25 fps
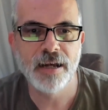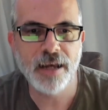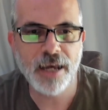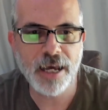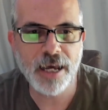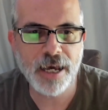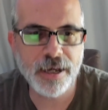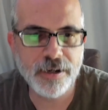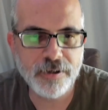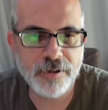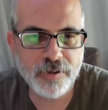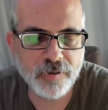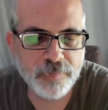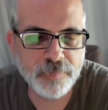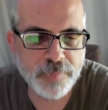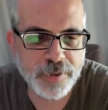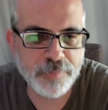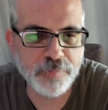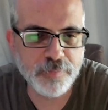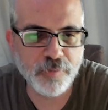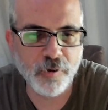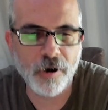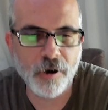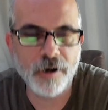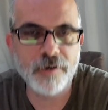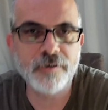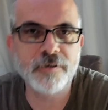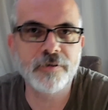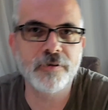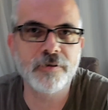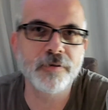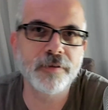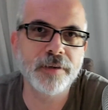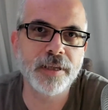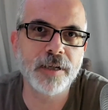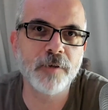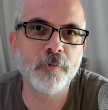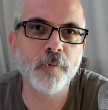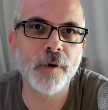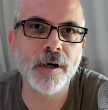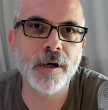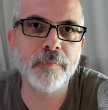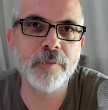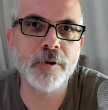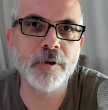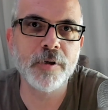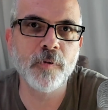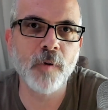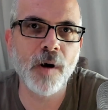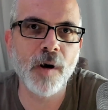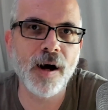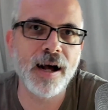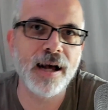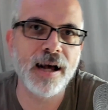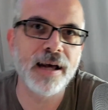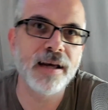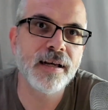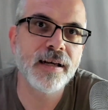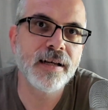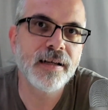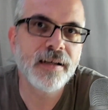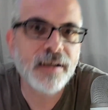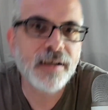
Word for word: and you'll be brought to the web UI.